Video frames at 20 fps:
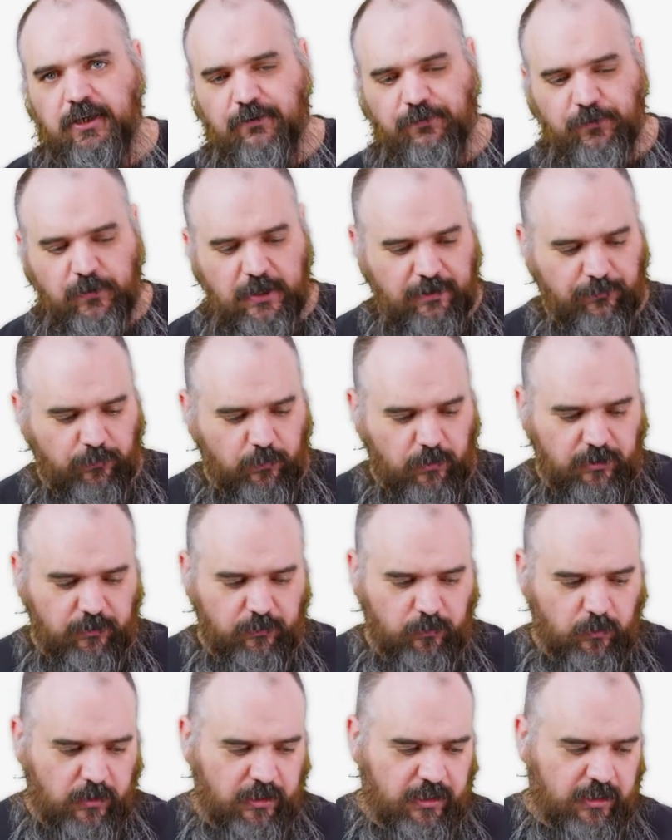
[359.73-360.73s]
If you have
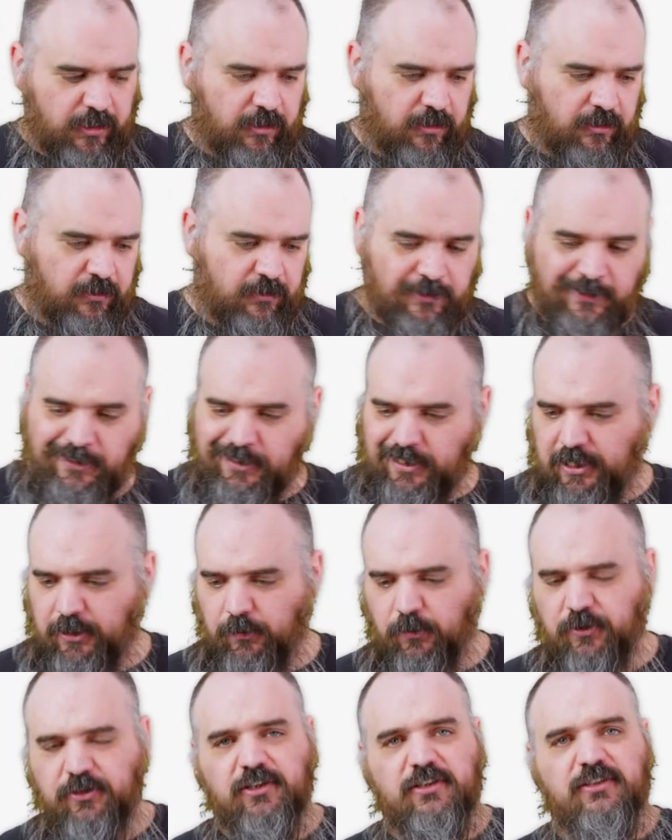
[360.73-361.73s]
one where it
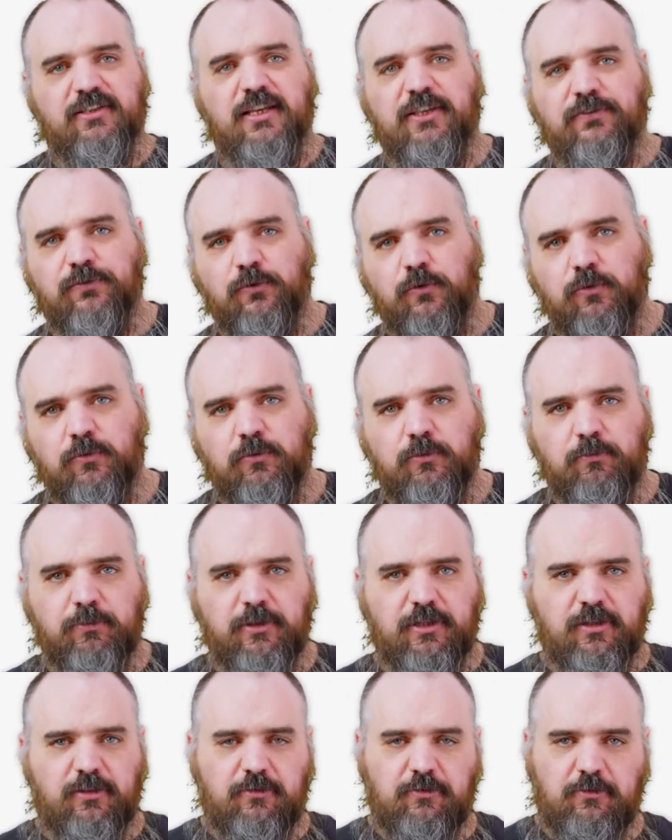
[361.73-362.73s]
was successful,
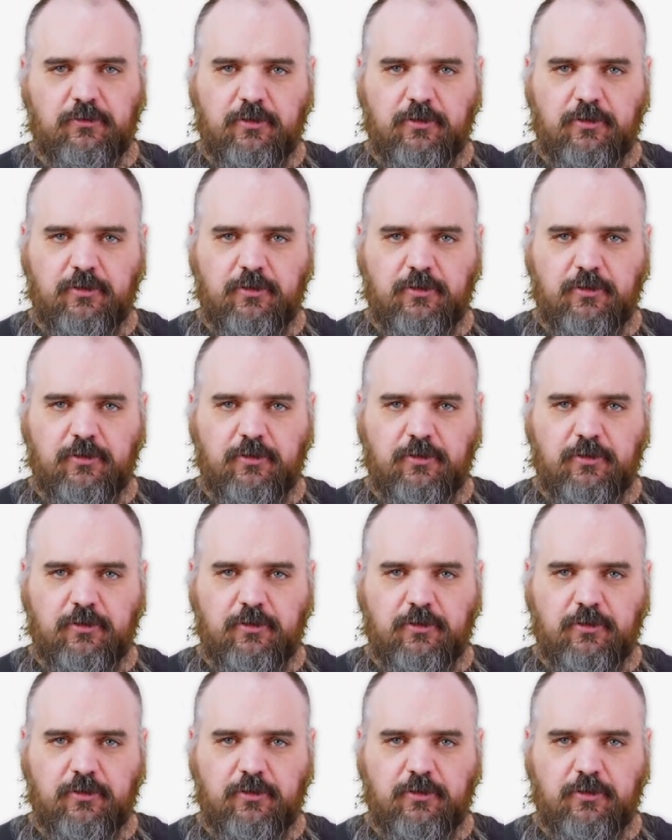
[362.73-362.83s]
but